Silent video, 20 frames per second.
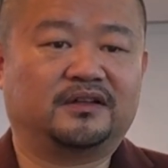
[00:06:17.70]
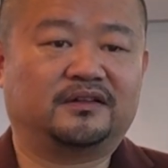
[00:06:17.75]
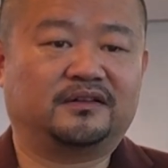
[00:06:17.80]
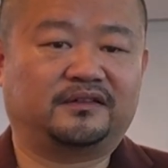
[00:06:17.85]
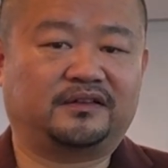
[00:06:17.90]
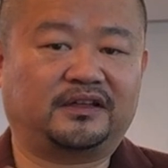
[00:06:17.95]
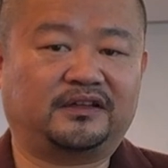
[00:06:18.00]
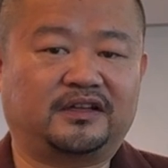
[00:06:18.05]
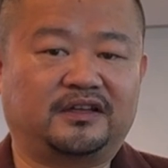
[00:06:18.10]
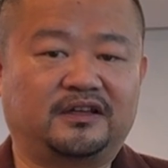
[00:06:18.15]

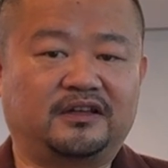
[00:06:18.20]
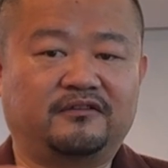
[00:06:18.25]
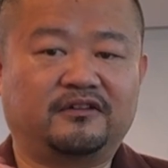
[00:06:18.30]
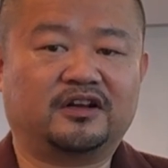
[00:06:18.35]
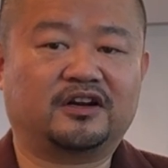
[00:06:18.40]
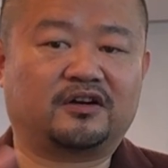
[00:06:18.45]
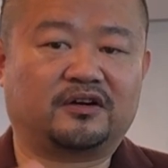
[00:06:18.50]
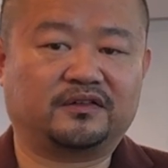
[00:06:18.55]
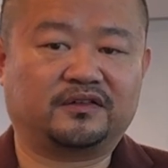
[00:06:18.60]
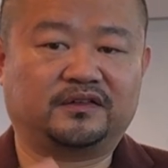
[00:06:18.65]
city, even
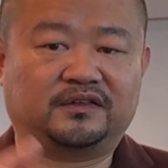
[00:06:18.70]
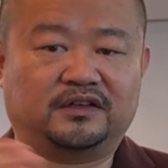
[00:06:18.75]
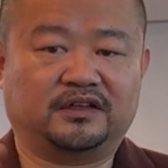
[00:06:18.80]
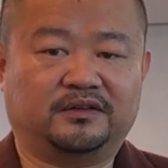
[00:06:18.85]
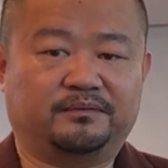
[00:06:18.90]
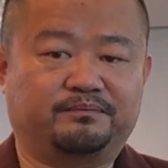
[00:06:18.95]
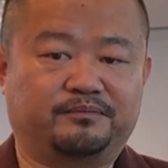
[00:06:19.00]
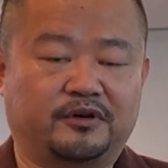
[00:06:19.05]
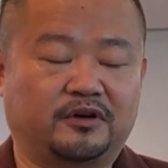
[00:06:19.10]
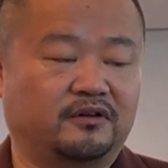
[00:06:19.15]
cross
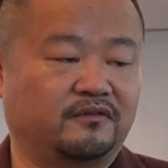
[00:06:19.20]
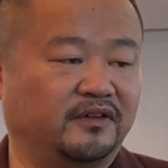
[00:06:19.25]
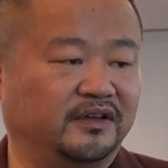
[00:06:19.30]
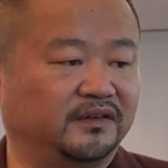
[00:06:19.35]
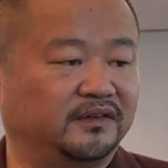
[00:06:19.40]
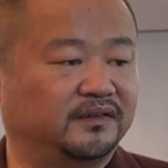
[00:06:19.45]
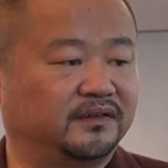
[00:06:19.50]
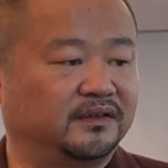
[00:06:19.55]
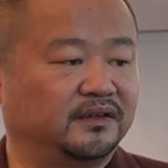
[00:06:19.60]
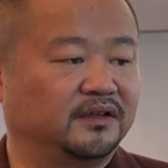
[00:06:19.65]
the
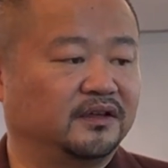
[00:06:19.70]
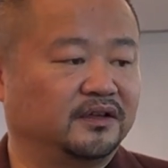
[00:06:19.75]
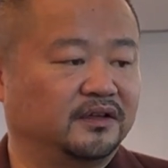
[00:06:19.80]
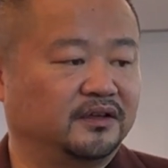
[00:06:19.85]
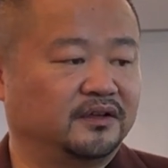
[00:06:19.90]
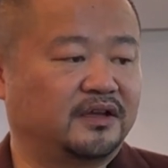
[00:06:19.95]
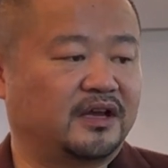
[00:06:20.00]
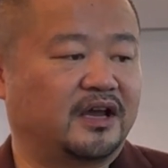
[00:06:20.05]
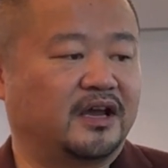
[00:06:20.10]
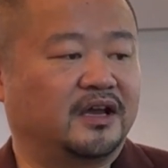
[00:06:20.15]
province.
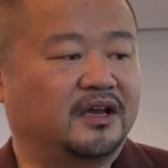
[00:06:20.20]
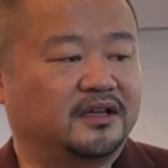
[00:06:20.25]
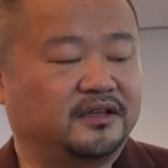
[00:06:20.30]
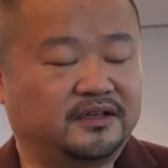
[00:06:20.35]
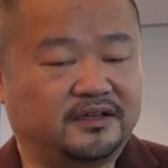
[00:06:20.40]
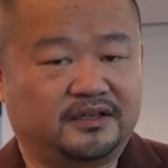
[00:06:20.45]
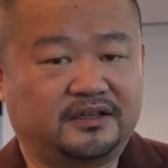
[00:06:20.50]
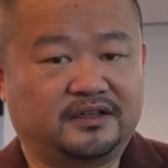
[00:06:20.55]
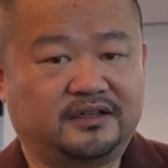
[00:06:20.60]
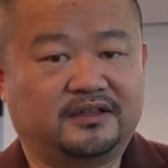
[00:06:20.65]

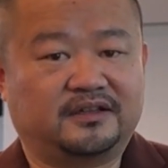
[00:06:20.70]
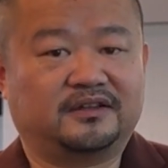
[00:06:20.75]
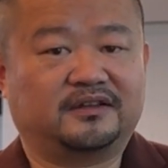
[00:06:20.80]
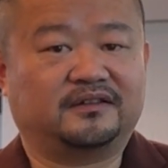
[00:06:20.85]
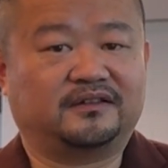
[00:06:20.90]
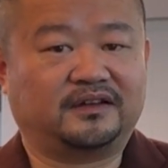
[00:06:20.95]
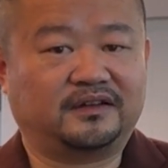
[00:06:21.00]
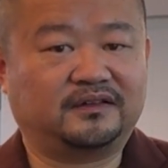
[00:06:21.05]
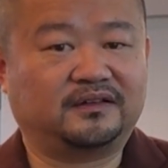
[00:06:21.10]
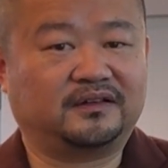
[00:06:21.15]
And uh,
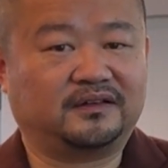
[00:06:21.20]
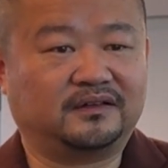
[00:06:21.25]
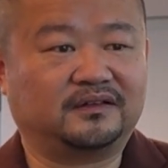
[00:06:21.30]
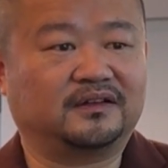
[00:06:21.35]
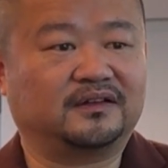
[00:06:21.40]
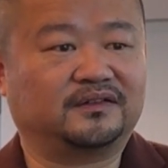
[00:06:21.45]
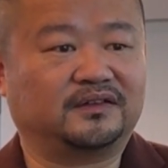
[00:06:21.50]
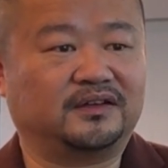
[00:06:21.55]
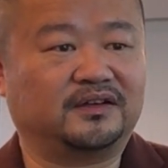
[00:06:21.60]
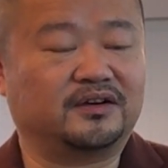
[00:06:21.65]
this is
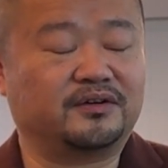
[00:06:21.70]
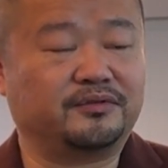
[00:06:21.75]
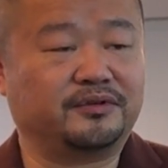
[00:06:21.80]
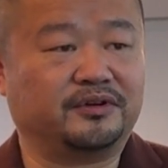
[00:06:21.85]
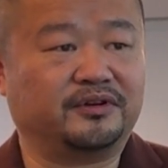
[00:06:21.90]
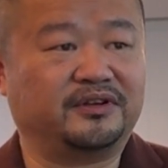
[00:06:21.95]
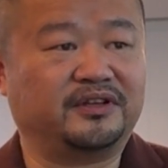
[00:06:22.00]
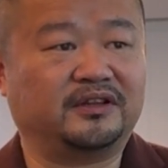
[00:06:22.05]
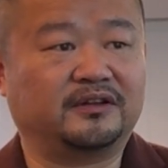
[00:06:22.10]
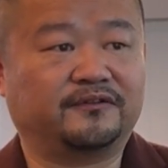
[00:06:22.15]
the
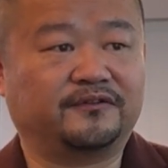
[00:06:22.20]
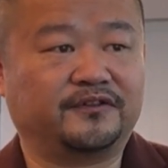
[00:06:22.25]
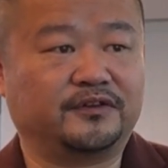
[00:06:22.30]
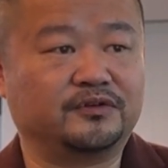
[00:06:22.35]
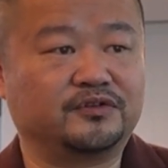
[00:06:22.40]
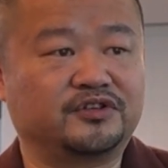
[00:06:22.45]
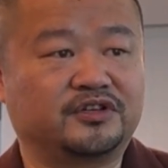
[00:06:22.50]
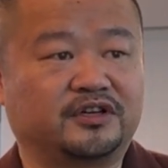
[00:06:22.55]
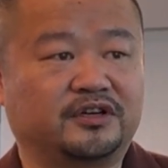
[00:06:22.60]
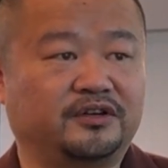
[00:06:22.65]
scenario in the
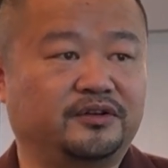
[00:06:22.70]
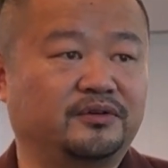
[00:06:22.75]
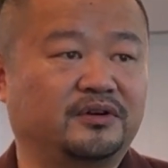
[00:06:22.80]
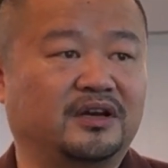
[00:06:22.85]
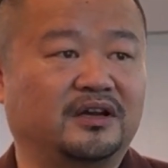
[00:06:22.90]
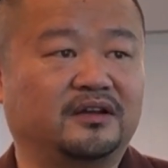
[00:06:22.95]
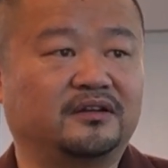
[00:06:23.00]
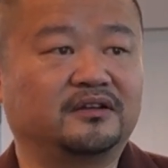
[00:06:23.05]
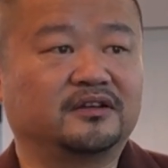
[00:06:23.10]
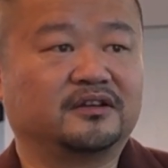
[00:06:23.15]
future. You
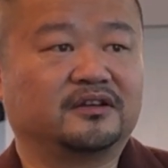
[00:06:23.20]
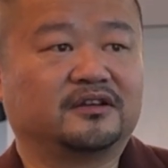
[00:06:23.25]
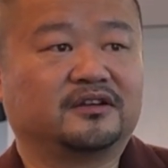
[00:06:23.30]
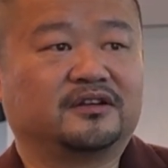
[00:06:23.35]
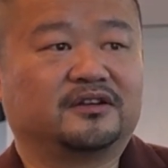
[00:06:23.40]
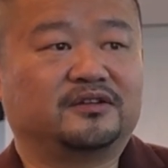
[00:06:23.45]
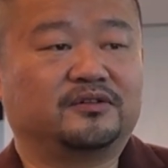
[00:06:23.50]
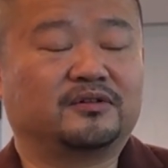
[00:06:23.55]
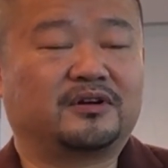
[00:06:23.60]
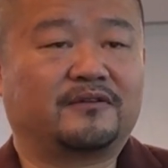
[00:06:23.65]
can
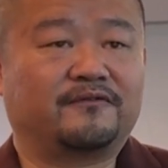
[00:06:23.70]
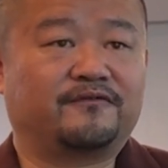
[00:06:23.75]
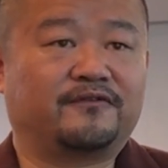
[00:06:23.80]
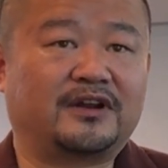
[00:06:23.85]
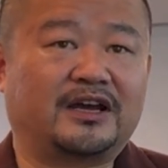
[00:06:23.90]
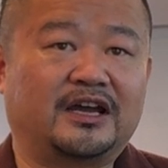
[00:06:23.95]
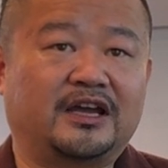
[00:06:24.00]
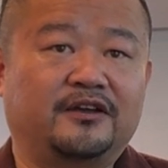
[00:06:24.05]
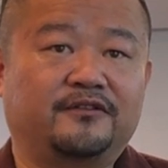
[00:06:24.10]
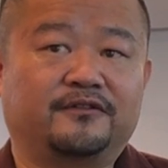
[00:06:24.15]
you can
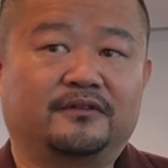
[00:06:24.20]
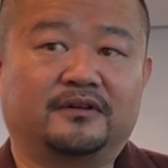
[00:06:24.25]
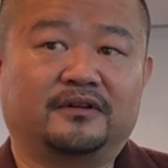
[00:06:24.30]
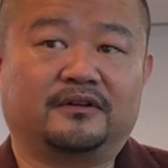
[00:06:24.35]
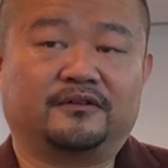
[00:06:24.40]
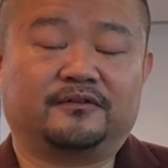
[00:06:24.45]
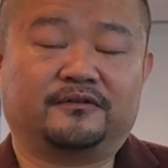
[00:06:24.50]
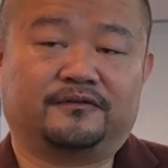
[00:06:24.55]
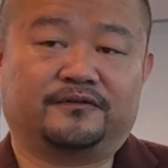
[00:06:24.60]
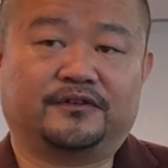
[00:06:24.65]
fly,
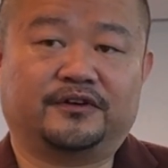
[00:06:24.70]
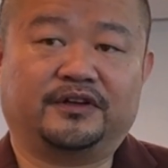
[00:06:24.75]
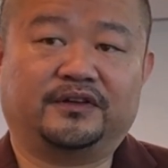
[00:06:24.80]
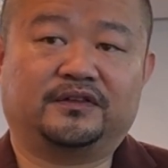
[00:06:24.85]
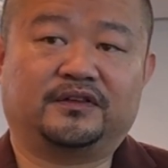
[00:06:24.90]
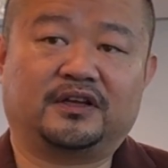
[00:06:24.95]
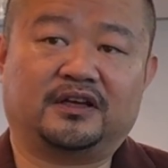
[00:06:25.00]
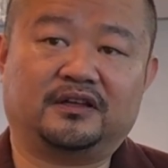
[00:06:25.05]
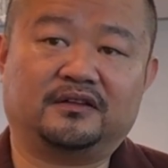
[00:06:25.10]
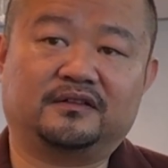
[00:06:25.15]
for
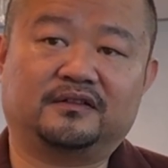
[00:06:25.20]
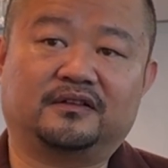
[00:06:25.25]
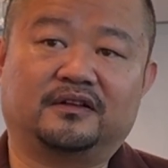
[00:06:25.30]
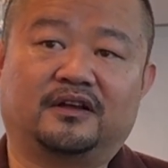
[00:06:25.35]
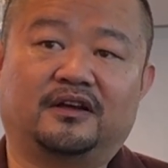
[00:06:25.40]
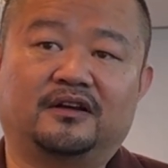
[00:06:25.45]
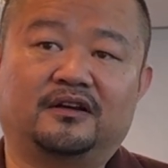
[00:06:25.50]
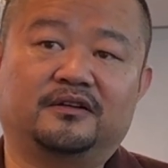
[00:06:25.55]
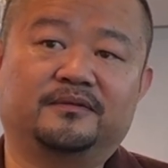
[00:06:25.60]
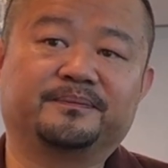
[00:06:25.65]
instance,
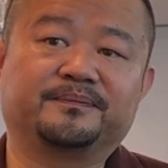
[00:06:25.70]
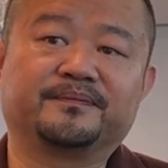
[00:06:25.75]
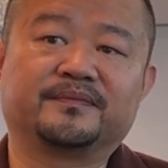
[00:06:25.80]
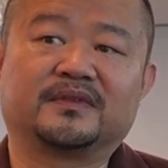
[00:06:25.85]
uh,